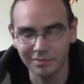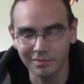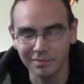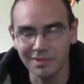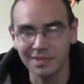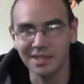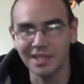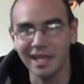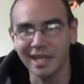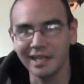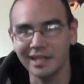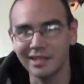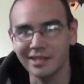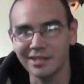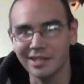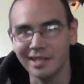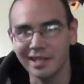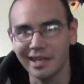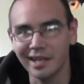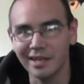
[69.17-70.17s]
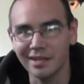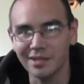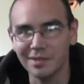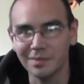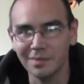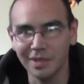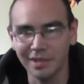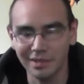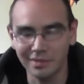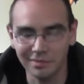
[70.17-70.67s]
settings, I guess,
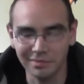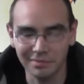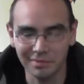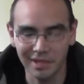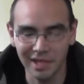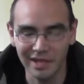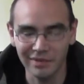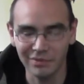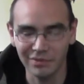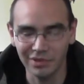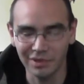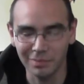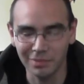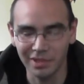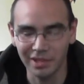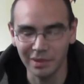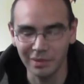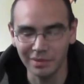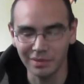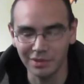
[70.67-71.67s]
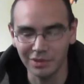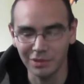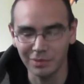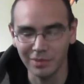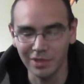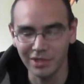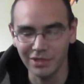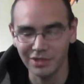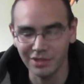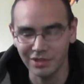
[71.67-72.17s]
but I haven't really played with it too much.